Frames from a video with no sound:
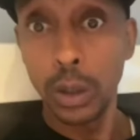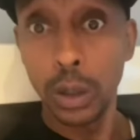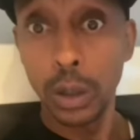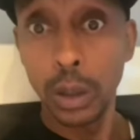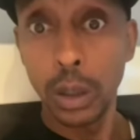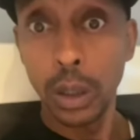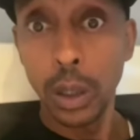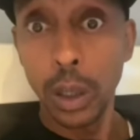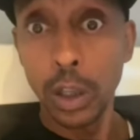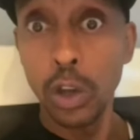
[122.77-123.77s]
you.
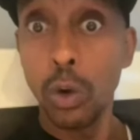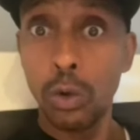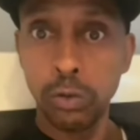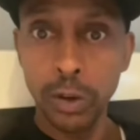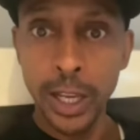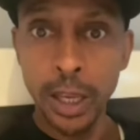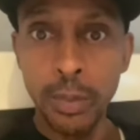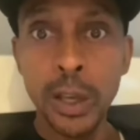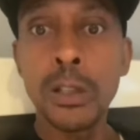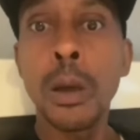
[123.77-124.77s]
Your
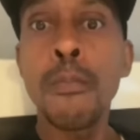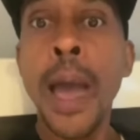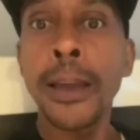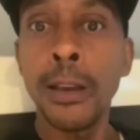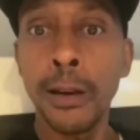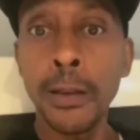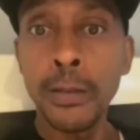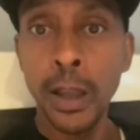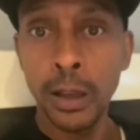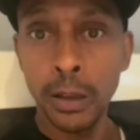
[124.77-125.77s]
crib is
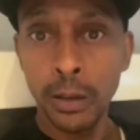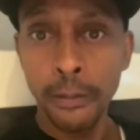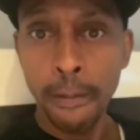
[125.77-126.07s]
immaculate, nigga.